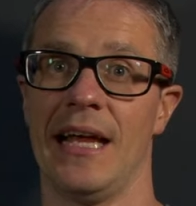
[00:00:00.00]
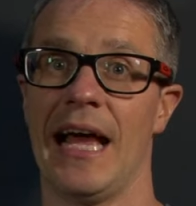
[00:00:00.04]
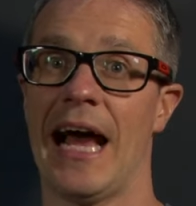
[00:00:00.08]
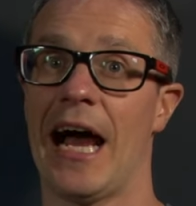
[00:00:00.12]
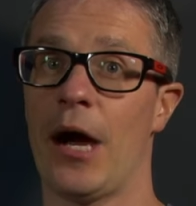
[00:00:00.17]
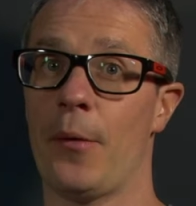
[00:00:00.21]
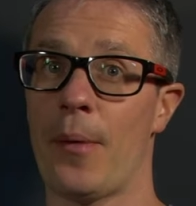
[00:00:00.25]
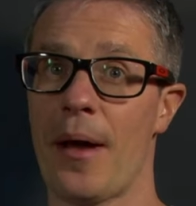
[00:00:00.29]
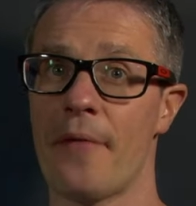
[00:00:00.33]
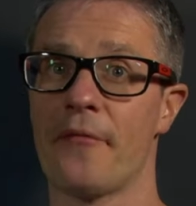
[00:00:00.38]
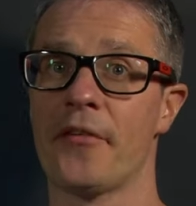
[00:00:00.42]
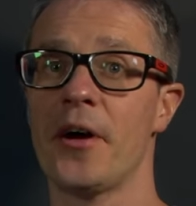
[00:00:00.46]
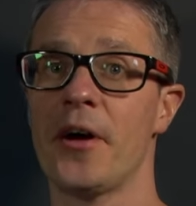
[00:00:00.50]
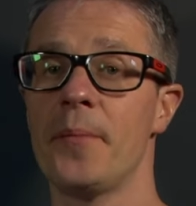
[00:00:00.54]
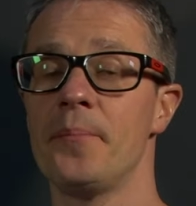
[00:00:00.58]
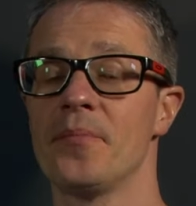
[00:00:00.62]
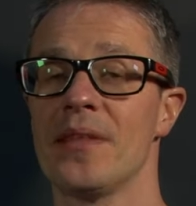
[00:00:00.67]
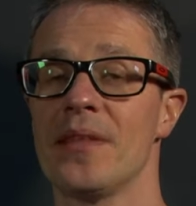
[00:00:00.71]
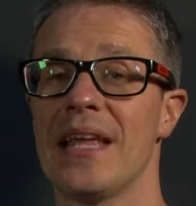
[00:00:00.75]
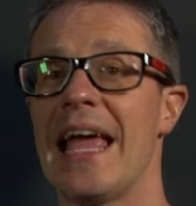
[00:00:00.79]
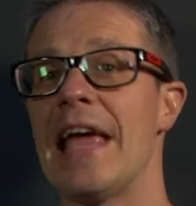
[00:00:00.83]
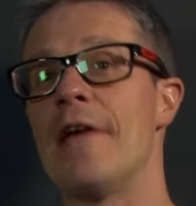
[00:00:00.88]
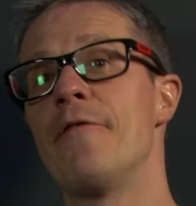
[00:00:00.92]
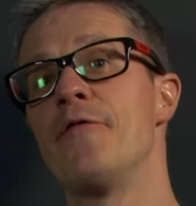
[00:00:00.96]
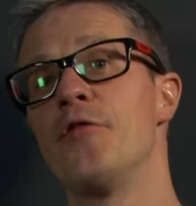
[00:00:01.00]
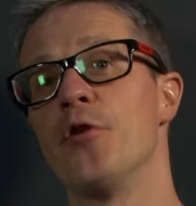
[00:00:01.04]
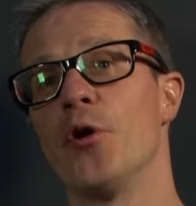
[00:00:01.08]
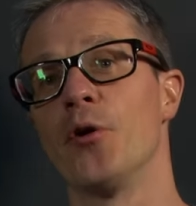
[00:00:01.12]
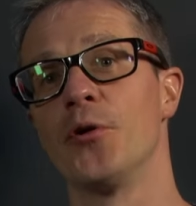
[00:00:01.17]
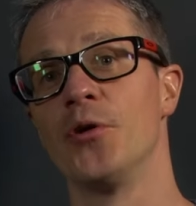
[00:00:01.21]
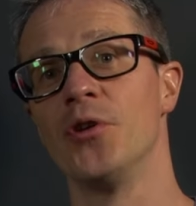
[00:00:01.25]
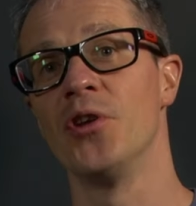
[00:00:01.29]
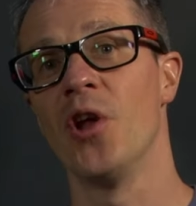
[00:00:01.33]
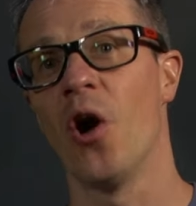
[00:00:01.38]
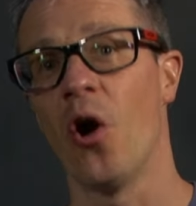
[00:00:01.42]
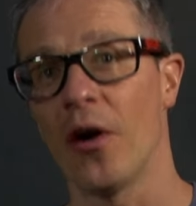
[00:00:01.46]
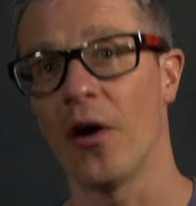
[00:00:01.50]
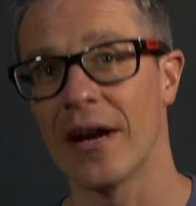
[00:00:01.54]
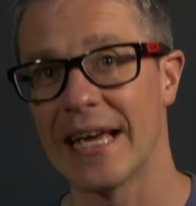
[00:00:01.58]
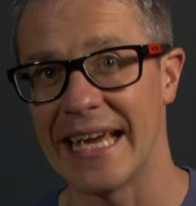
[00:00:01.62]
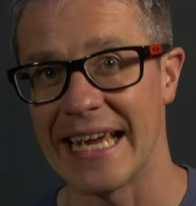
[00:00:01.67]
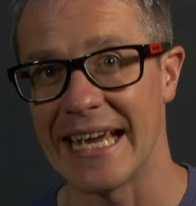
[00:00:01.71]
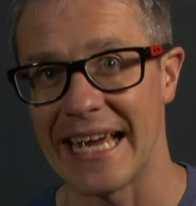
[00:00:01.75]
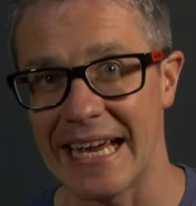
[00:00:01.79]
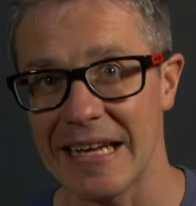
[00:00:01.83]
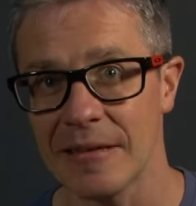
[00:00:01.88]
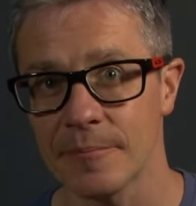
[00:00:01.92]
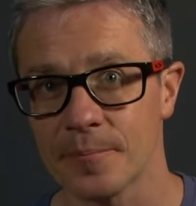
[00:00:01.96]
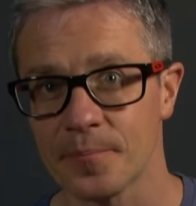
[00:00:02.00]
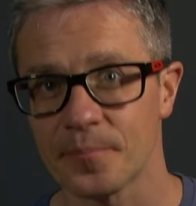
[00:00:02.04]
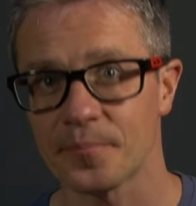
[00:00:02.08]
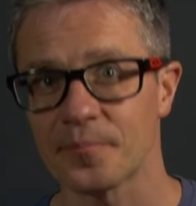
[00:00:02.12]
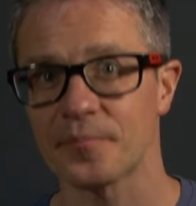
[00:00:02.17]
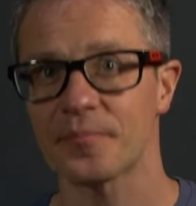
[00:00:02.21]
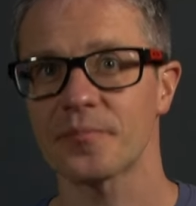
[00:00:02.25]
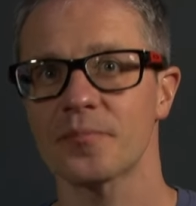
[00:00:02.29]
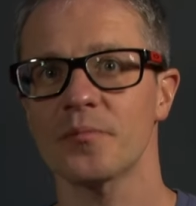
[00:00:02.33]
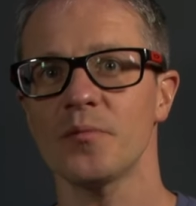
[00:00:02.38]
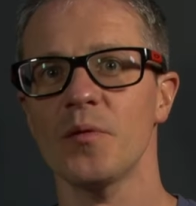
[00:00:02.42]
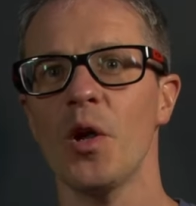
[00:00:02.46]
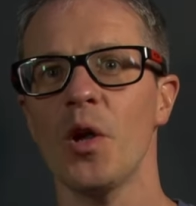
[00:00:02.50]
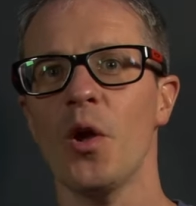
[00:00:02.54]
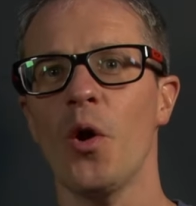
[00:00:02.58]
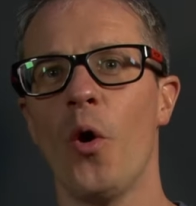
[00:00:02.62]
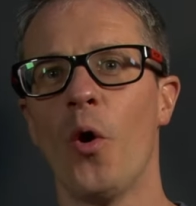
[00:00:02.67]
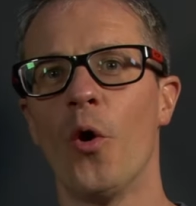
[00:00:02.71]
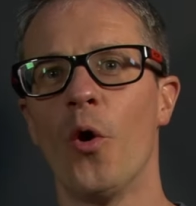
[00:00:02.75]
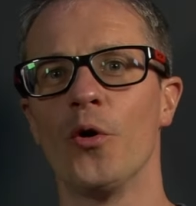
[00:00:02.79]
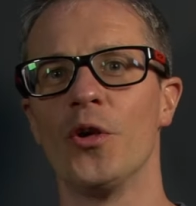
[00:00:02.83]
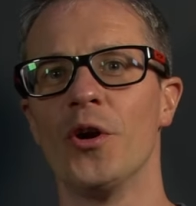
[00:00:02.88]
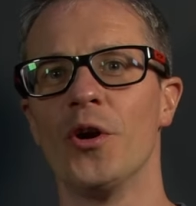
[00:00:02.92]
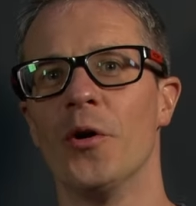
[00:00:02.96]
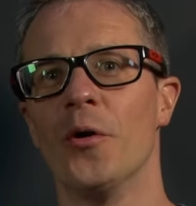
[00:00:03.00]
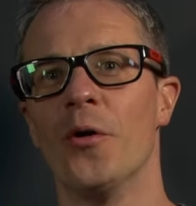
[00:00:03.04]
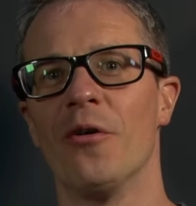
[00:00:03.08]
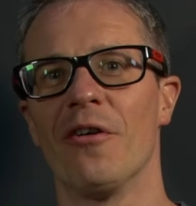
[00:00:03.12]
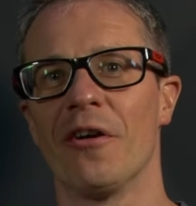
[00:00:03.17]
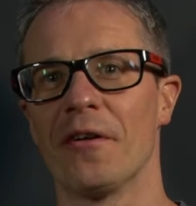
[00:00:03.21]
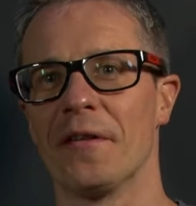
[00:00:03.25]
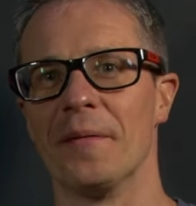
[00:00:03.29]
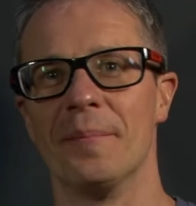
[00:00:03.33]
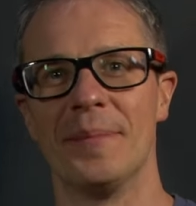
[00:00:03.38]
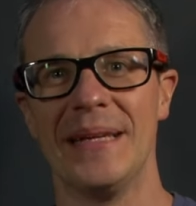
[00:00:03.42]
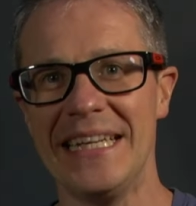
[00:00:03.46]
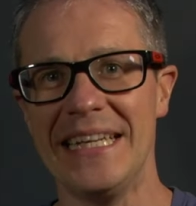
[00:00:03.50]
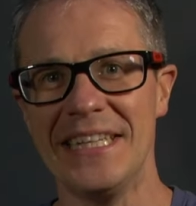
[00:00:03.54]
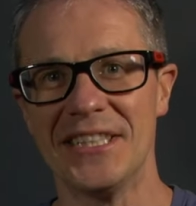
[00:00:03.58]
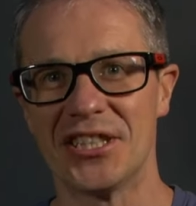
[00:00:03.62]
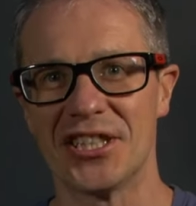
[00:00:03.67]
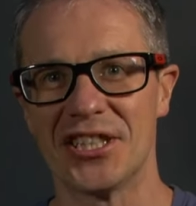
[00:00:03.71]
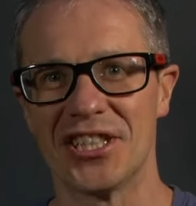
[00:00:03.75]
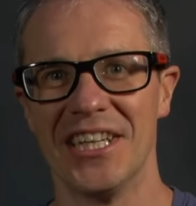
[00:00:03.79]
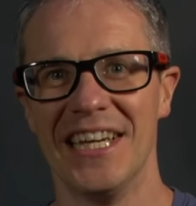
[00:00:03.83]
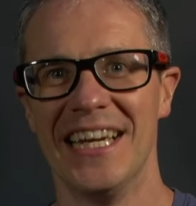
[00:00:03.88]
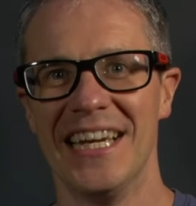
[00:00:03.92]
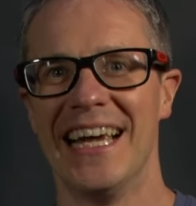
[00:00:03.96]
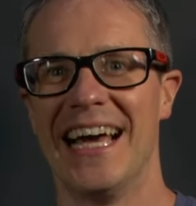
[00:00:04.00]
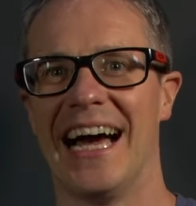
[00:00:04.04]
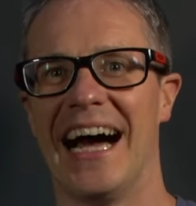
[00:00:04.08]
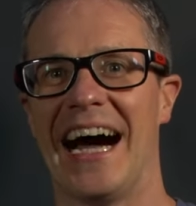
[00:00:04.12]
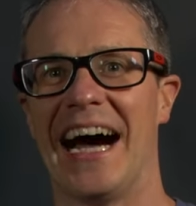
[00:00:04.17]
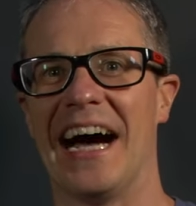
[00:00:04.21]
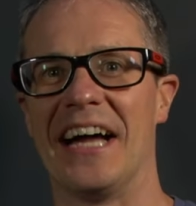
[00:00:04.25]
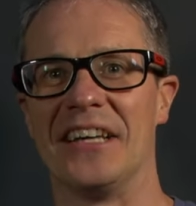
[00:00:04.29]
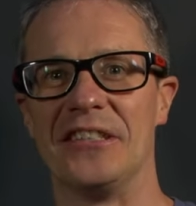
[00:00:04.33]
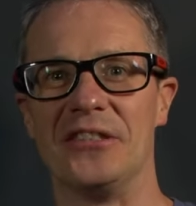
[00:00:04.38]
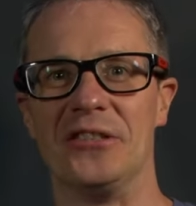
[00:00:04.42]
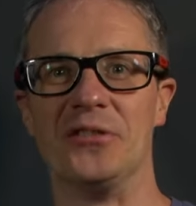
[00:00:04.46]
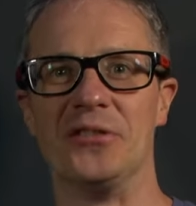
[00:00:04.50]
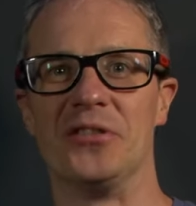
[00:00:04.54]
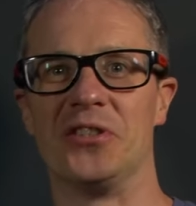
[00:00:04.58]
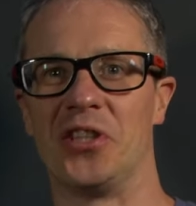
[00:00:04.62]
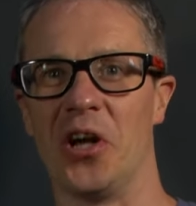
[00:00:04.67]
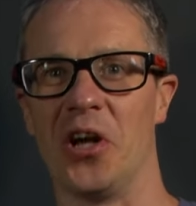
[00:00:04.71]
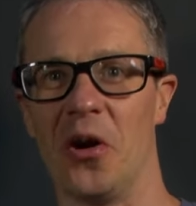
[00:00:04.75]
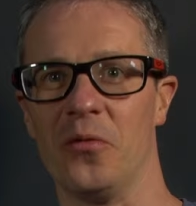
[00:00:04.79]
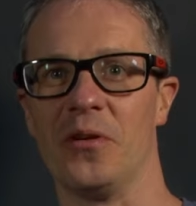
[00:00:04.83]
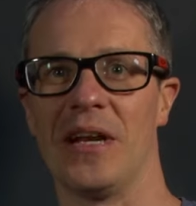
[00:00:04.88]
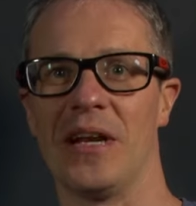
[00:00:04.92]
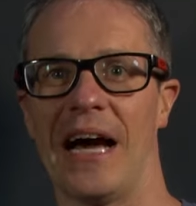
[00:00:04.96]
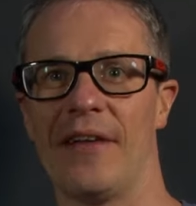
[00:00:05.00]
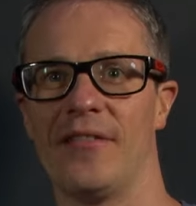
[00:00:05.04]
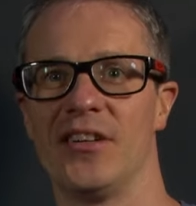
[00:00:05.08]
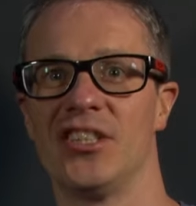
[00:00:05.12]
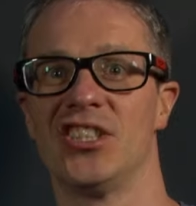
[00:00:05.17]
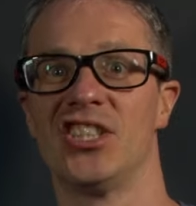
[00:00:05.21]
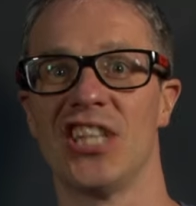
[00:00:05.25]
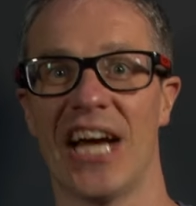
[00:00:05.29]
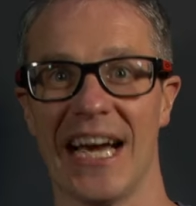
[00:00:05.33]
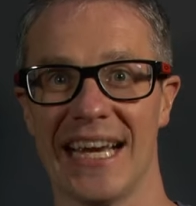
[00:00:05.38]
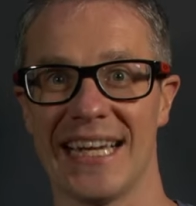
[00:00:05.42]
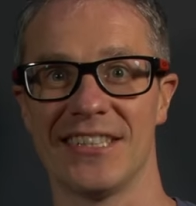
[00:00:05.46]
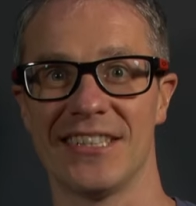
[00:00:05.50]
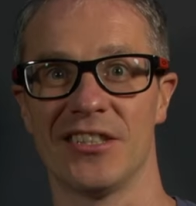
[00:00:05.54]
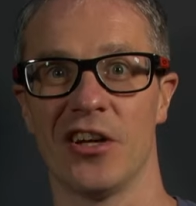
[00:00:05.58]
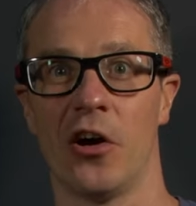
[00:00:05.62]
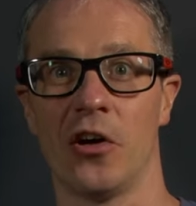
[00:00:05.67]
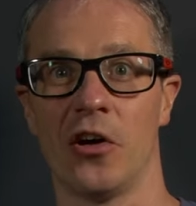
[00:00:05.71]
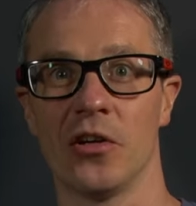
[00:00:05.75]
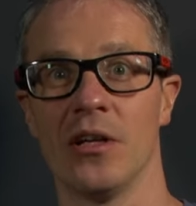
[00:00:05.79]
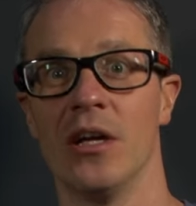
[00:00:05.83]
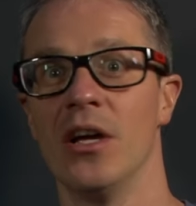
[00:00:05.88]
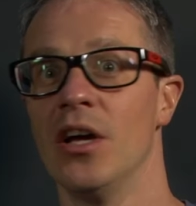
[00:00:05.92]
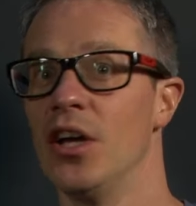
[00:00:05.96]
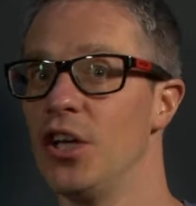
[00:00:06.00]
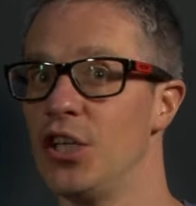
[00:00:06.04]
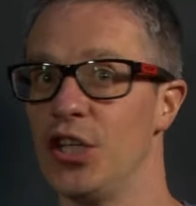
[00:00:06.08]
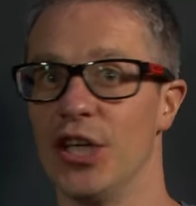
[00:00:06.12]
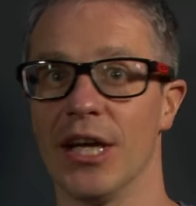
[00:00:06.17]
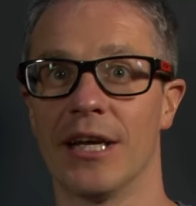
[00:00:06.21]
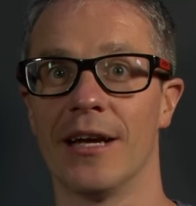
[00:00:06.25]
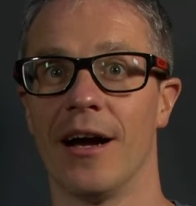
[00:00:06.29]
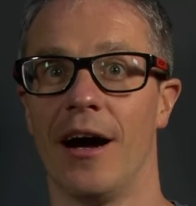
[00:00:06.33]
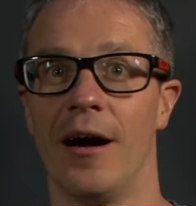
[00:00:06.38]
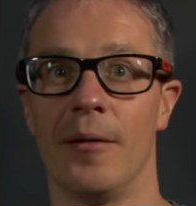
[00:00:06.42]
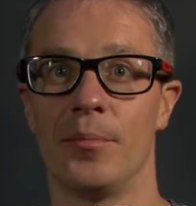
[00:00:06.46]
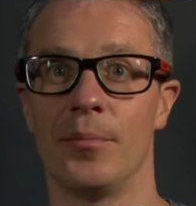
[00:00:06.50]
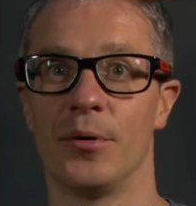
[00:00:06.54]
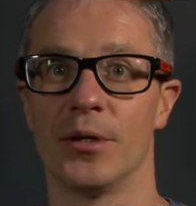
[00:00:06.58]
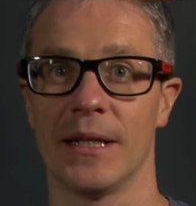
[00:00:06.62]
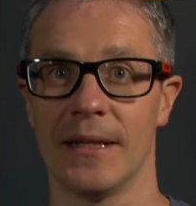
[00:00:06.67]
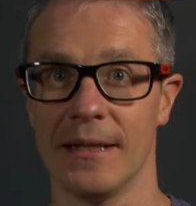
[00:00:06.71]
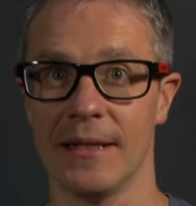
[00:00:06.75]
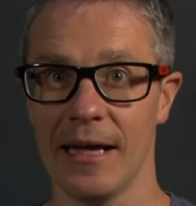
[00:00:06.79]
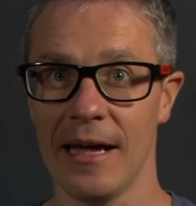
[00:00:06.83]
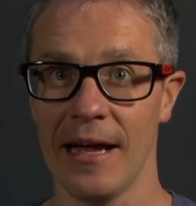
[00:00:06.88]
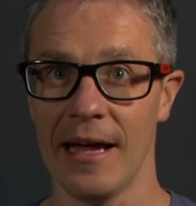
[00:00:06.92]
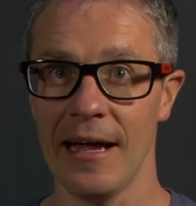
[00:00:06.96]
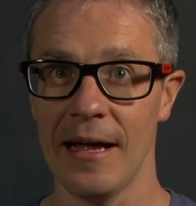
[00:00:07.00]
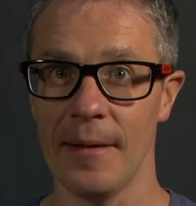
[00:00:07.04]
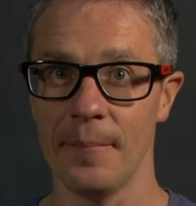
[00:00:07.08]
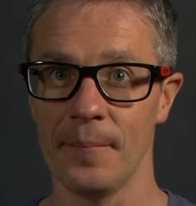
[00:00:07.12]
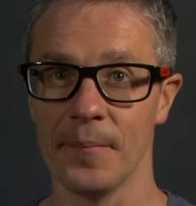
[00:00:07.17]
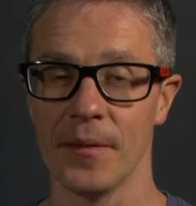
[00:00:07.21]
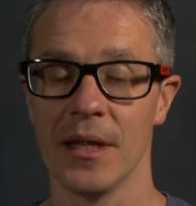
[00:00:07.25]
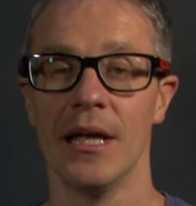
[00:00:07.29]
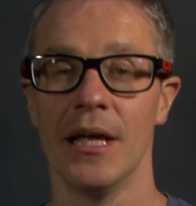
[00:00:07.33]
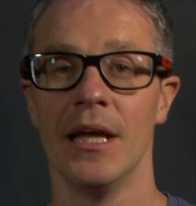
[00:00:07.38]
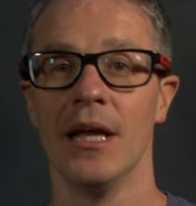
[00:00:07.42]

However, if you're not gigging or you're on the beach and you don't have a jacket on, you can't put it there.